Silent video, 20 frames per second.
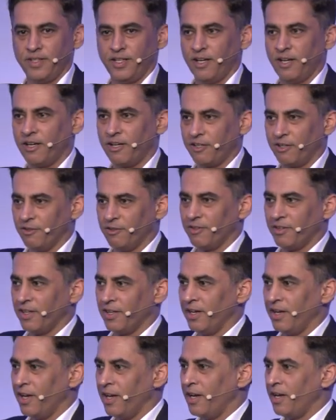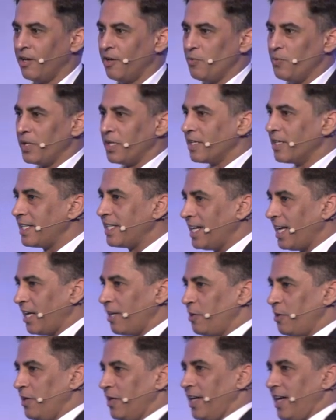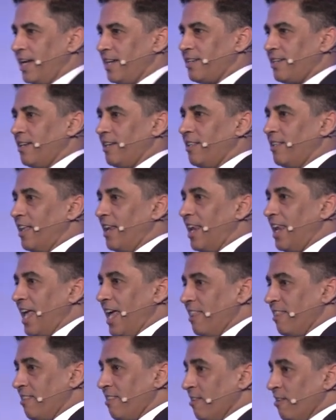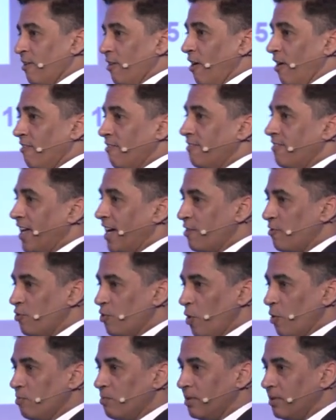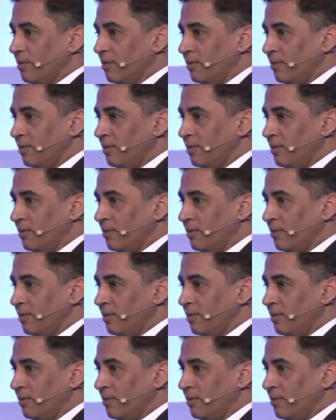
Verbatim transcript: they argued, we can calculate the length of that rope?